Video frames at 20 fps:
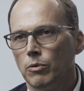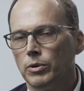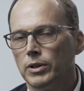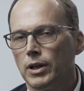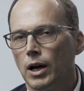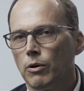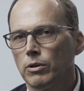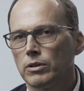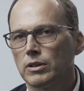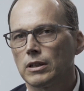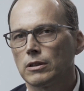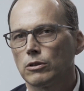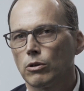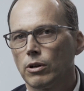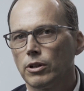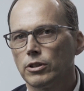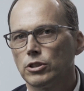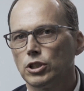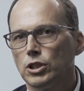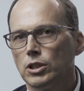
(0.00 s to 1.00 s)
With our
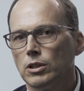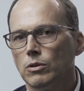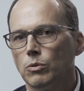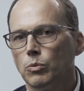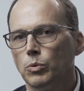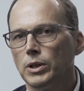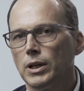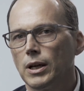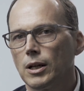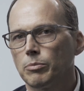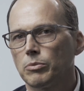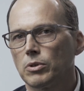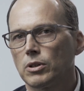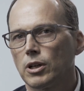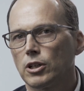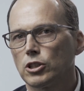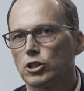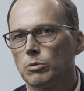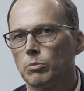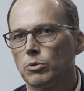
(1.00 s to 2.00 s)
technology, we help the
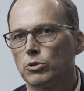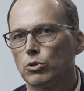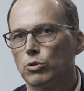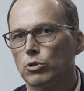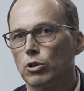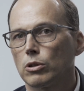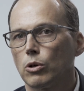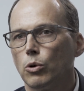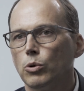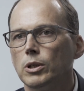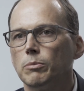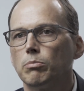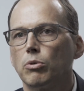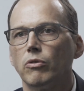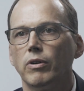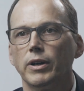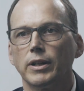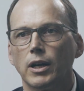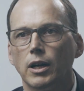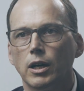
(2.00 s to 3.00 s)
customers to not only
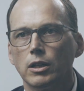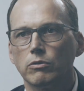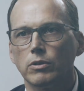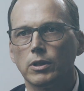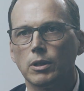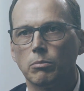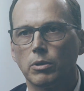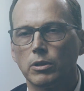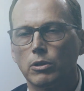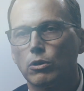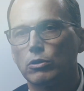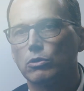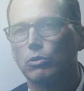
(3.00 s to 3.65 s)
provide hardware, but